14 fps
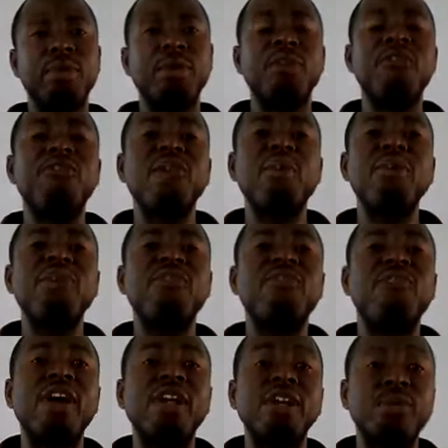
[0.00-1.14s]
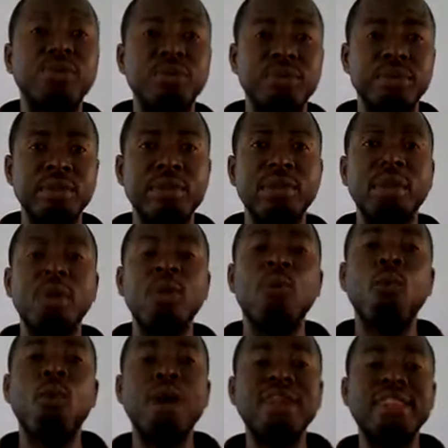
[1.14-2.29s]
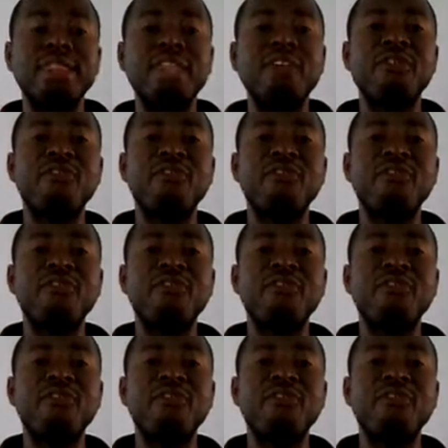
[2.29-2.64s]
or family values. What the